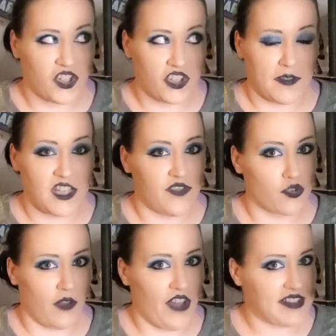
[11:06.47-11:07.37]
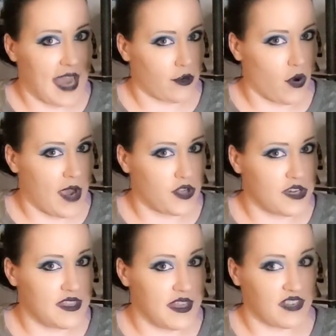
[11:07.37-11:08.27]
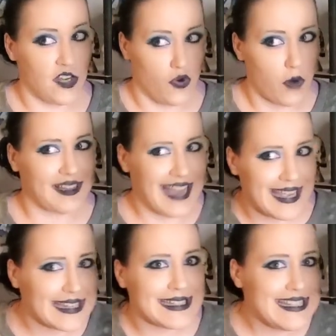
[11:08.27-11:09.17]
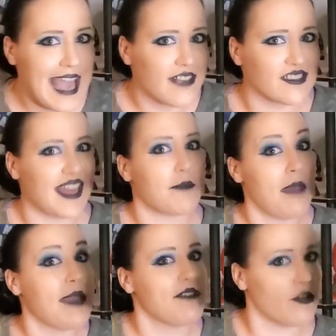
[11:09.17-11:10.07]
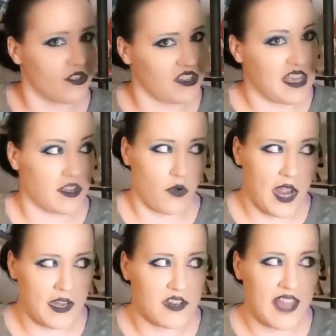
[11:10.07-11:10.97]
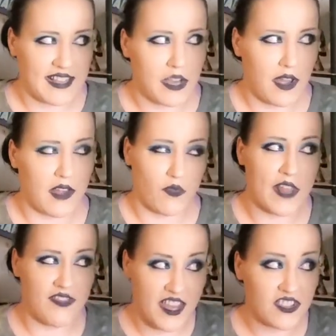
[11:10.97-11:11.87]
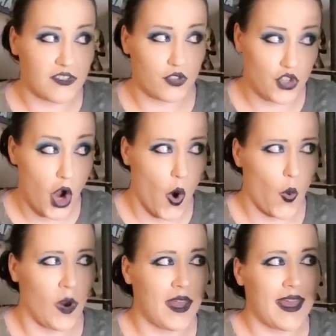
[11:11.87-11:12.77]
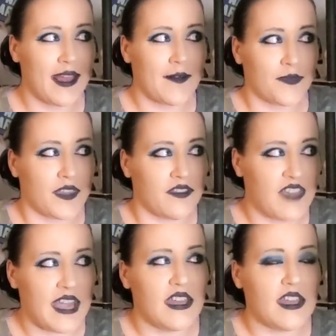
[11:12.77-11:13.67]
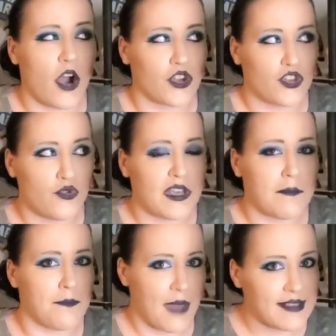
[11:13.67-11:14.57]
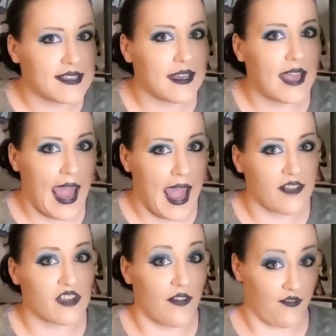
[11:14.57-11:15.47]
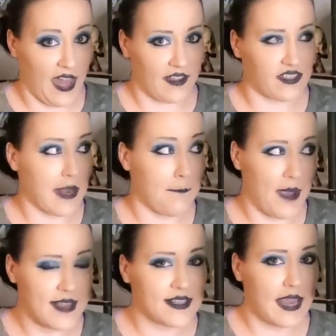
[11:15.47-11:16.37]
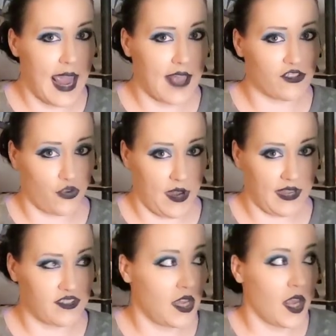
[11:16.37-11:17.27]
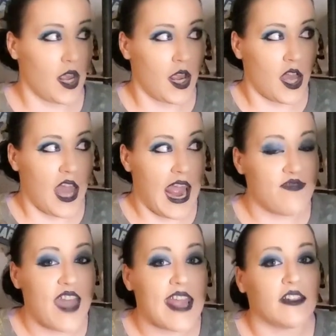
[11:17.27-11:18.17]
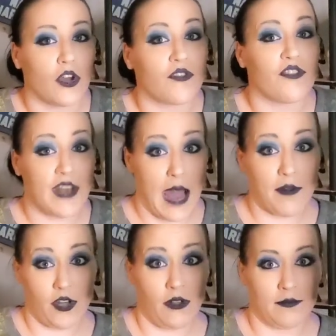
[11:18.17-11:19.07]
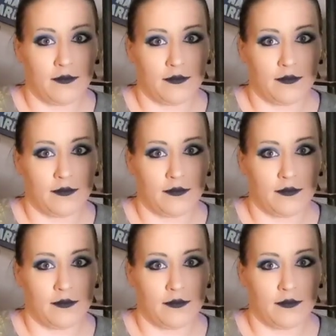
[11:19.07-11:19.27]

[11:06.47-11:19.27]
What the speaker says: to some of these visual effects, I don't know how you did this. And normally I can guess, like, maybe it was this, and that's how, in this show, they are using basic ass effects and basic ass tricks, and they look phenomenal.